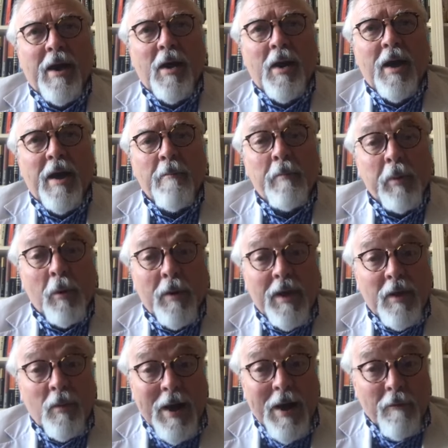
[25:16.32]

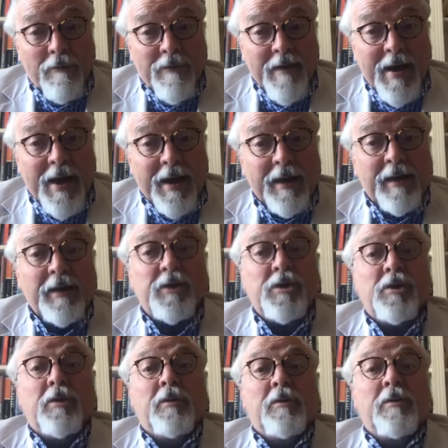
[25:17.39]
employee welfare
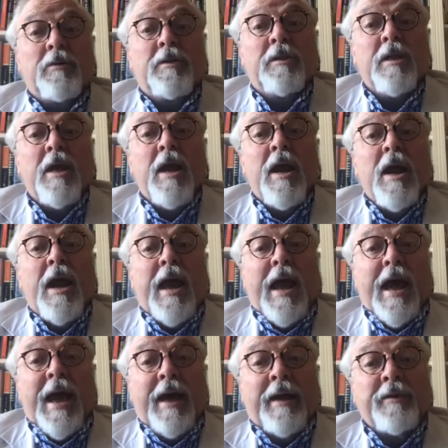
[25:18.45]
issues
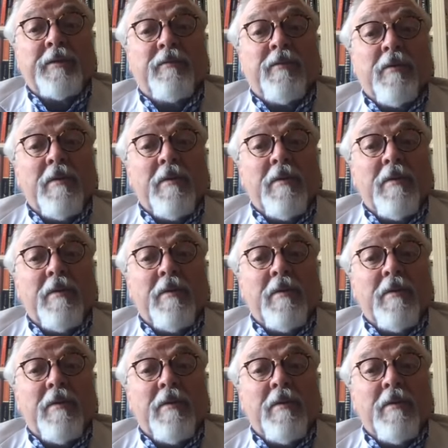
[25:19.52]
and